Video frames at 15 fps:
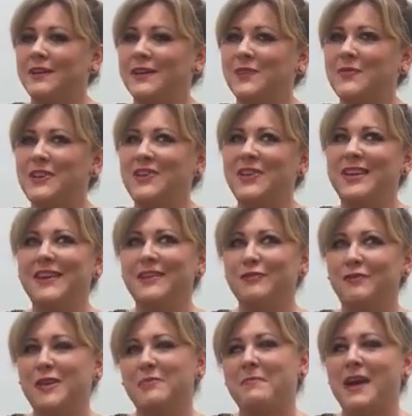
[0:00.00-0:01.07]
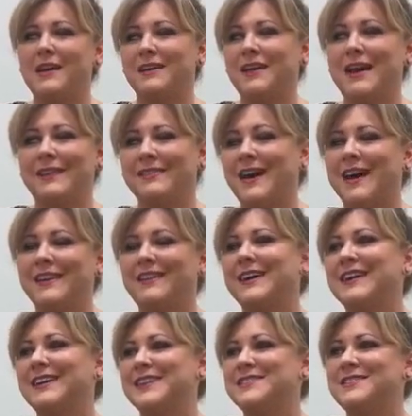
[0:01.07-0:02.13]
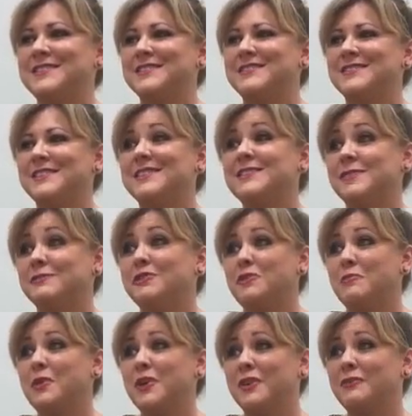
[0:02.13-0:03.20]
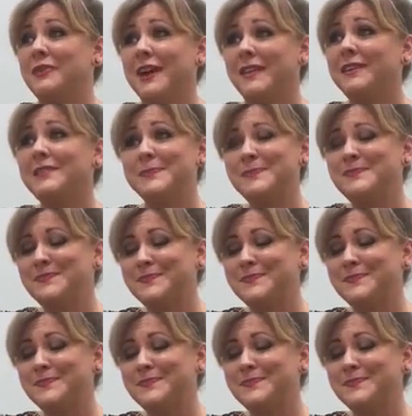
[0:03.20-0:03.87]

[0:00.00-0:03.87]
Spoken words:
when you hear feedback like that, I guess it's a real motivator.